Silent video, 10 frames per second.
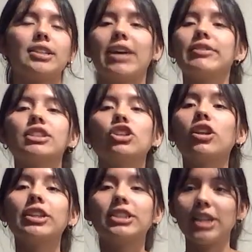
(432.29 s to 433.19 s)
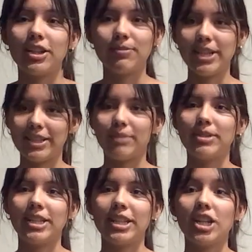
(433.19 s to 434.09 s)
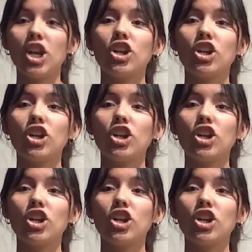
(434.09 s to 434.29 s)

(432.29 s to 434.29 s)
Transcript: have this knowledge how to make lemonade,